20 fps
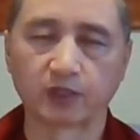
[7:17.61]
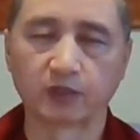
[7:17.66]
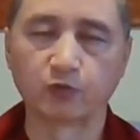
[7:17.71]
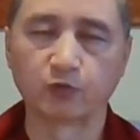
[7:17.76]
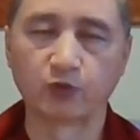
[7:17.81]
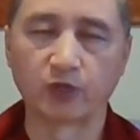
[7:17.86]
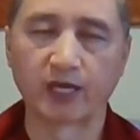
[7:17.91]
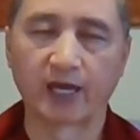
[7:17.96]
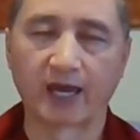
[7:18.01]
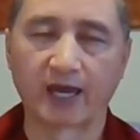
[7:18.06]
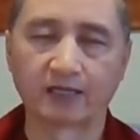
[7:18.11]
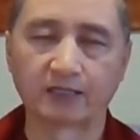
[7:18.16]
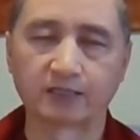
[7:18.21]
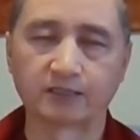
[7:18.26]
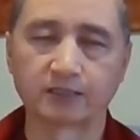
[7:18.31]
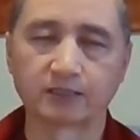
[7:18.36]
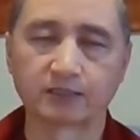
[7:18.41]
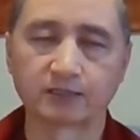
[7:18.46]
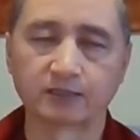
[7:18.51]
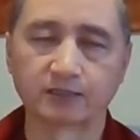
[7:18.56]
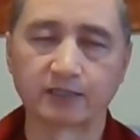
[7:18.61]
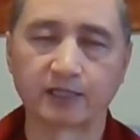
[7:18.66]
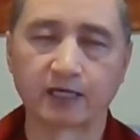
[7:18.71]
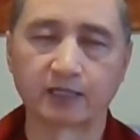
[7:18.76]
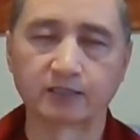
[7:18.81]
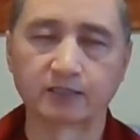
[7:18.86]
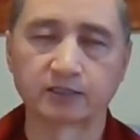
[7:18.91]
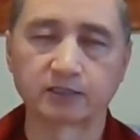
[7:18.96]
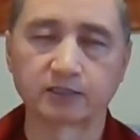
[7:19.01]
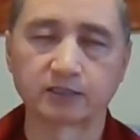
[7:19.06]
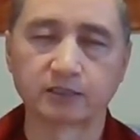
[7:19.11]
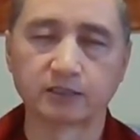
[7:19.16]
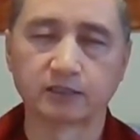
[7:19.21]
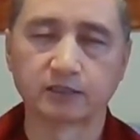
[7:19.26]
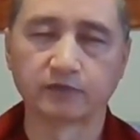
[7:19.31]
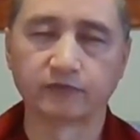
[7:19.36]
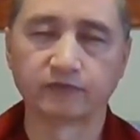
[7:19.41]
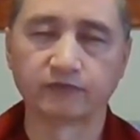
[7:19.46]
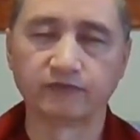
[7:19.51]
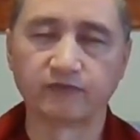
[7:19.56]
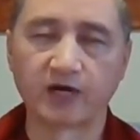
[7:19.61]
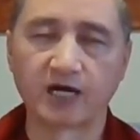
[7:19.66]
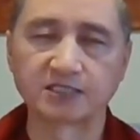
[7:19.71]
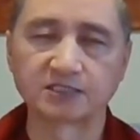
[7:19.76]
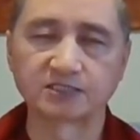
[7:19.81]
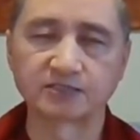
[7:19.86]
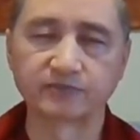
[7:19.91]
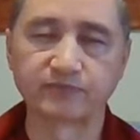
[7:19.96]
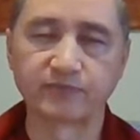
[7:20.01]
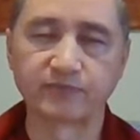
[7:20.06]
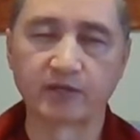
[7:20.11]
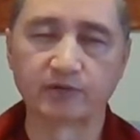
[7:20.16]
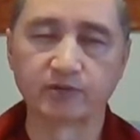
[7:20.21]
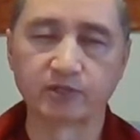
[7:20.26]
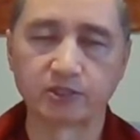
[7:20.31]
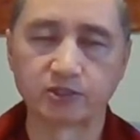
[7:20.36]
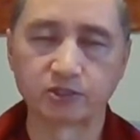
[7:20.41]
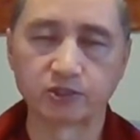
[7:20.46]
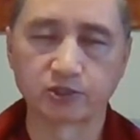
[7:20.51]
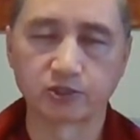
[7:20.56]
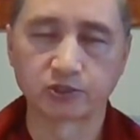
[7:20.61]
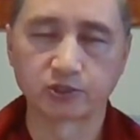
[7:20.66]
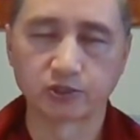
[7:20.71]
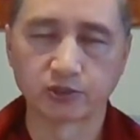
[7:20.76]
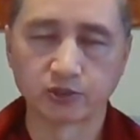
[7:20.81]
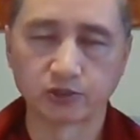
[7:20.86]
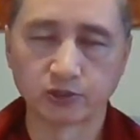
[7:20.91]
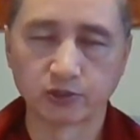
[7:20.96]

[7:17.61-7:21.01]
And we had that vast merit,